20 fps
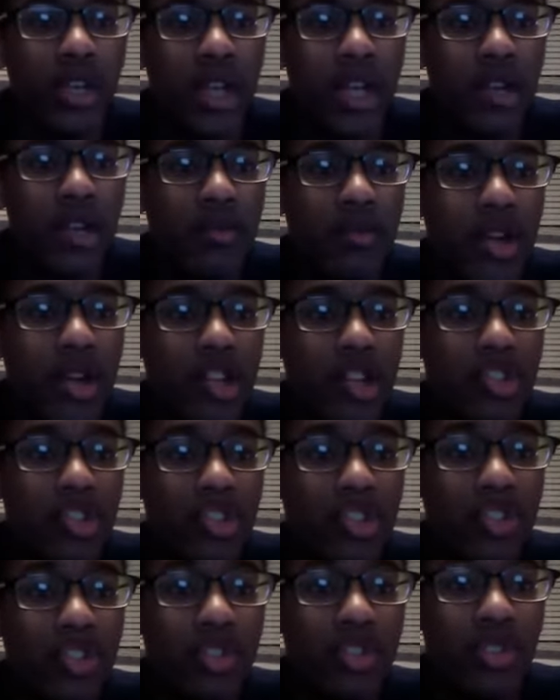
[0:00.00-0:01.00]

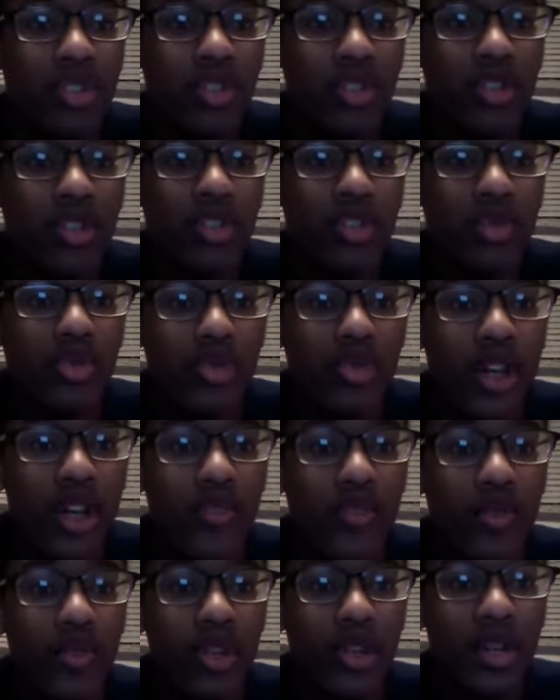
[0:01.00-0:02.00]
Animation, you
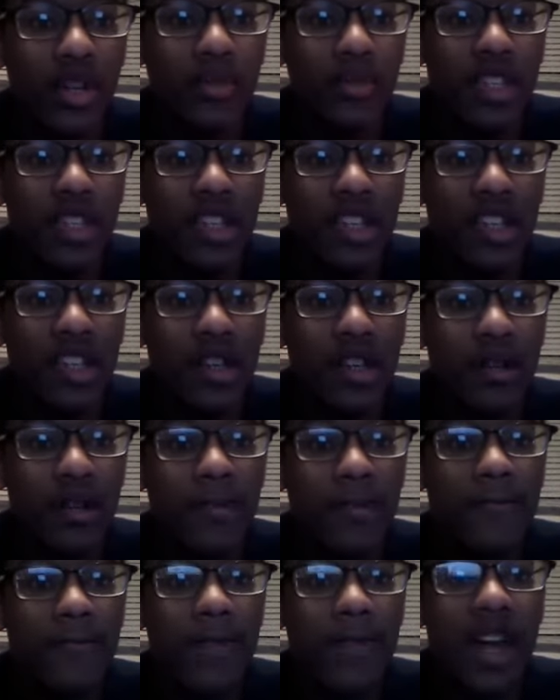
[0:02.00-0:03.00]
never let me
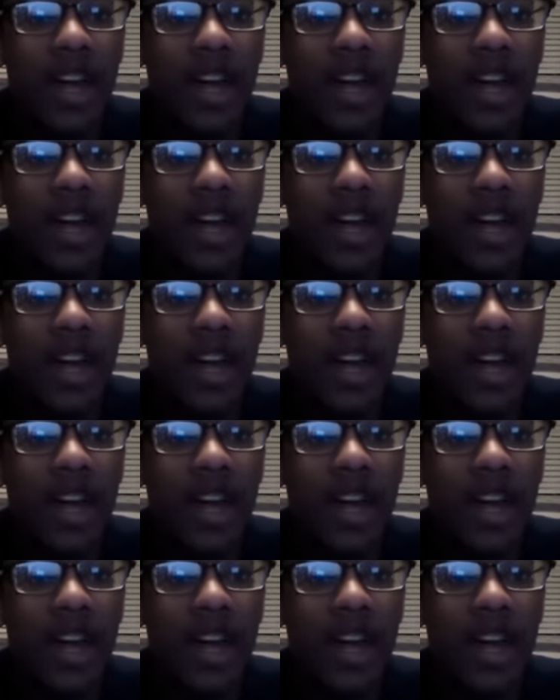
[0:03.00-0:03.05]
down.